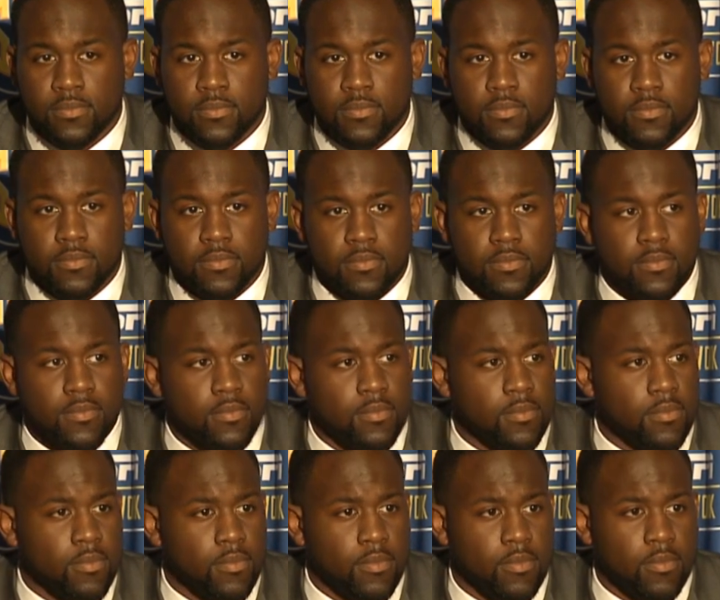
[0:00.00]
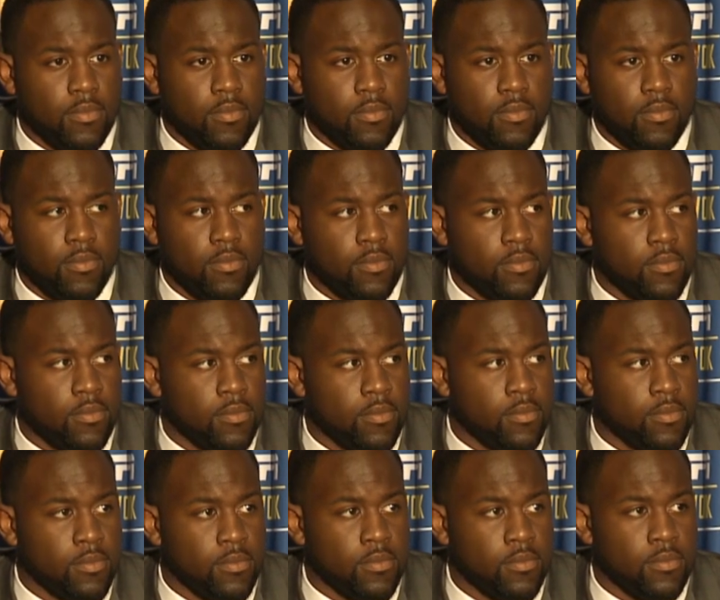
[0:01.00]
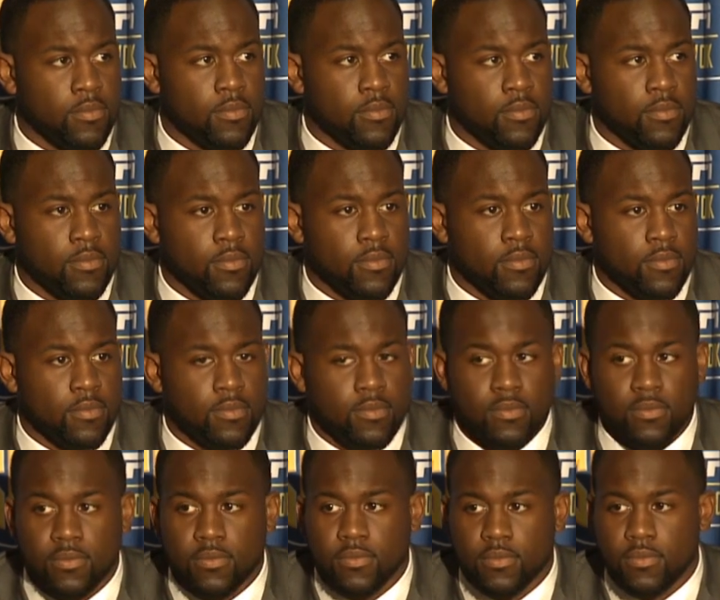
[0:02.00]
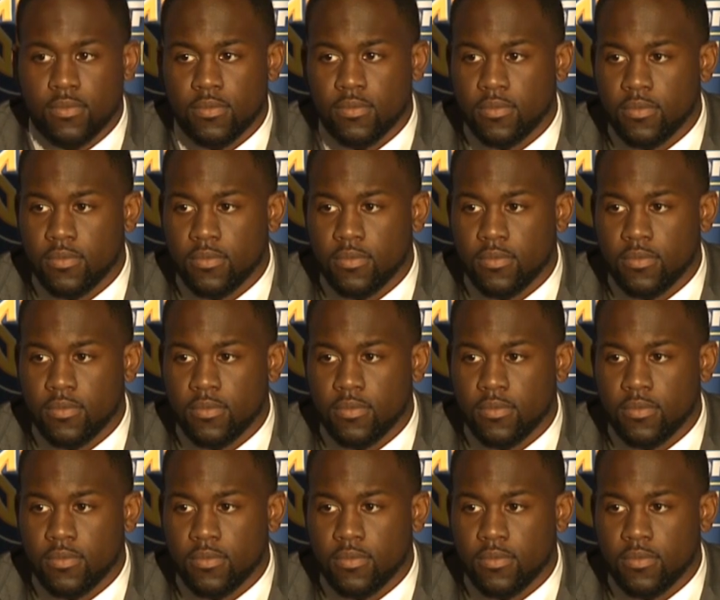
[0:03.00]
Nobody speaks.